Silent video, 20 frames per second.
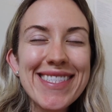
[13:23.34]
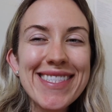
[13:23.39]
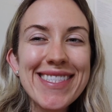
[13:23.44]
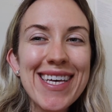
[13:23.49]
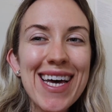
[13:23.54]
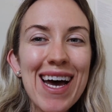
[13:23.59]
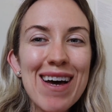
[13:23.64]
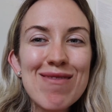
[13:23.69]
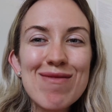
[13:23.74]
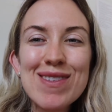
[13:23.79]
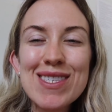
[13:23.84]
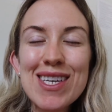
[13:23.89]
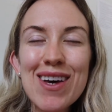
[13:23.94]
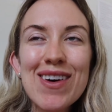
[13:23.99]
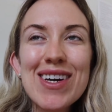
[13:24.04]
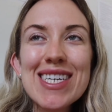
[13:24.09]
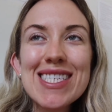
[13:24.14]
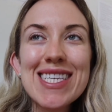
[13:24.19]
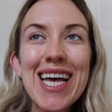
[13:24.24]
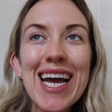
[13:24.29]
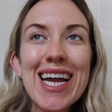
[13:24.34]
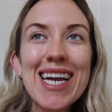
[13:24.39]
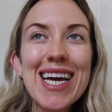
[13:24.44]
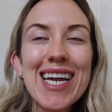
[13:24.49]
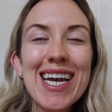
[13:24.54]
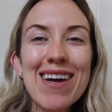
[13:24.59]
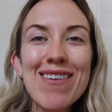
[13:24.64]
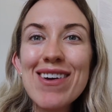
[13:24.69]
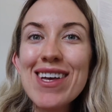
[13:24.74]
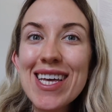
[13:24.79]
I'm so
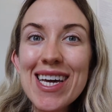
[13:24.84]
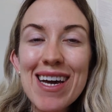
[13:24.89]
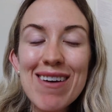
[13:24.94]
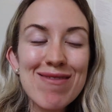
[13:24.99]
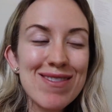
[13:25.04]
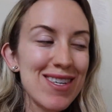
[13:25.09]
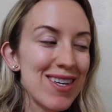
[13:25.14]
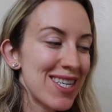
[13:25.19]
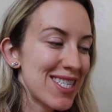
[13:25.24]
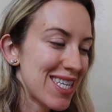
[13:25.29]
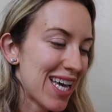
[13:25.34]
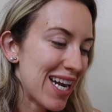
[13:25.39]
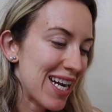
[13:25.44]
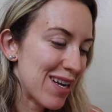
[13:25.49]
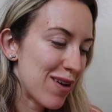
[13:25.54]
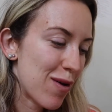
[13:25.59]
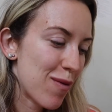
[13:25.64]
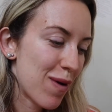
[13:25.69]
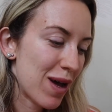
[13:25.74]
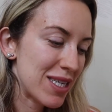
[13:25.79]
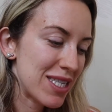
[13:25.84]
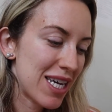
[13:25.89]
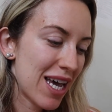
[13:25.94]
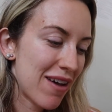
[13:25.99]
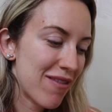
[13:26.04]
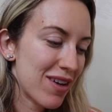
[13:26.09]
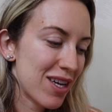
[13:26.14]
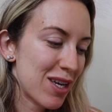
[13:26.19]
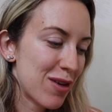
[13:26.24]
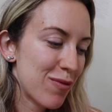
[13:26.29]
excited. I really am so excited. I'm about to
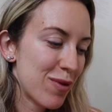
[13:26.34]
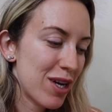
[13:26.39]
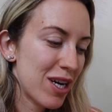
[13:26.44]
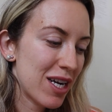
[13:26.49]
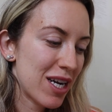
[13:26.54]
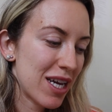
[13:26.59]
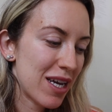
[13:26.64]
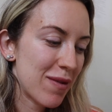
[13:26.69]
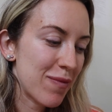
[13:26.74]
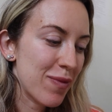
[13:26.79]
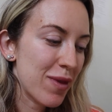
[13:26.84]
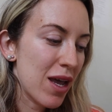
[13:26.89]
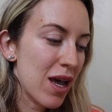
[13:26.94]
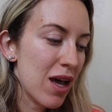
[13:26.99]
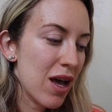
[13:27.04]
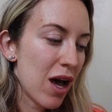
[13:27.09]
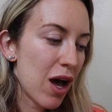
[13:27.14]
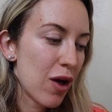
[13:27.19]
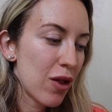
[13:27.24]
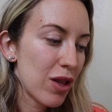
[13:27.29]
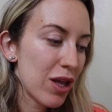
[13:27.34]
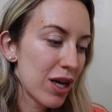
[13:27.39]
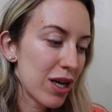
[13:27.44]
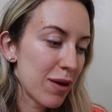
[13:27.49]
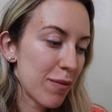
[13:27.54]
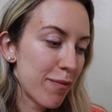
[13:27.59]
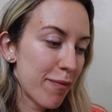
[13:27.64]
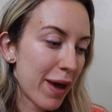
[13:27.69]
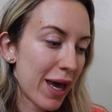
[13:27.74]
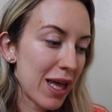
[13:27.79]
have a community. Oh, look,
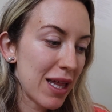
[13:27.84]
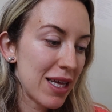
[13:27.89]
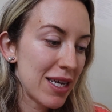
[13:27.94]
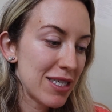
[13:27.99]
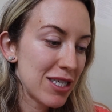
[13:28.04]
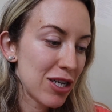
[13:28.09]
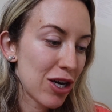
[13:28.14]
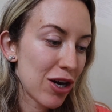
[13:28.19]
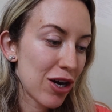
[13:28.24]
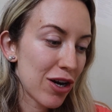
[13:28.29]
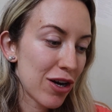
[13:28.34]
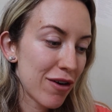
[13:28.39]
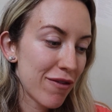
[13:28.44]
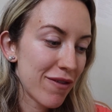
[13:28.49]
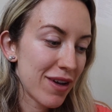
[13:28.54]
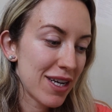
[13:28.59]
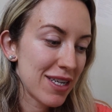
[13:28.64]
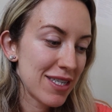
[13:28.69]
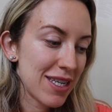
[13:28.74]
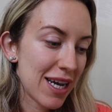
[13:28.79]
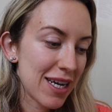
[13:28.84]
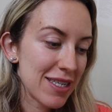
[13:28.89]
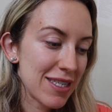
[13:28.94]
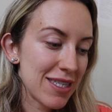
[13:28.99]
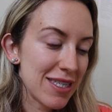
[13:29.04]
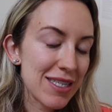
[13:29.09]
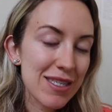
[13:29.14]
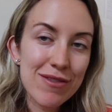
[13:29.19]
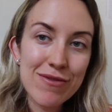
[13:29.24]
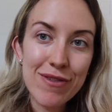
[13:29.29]
mail it to Irving, Texas,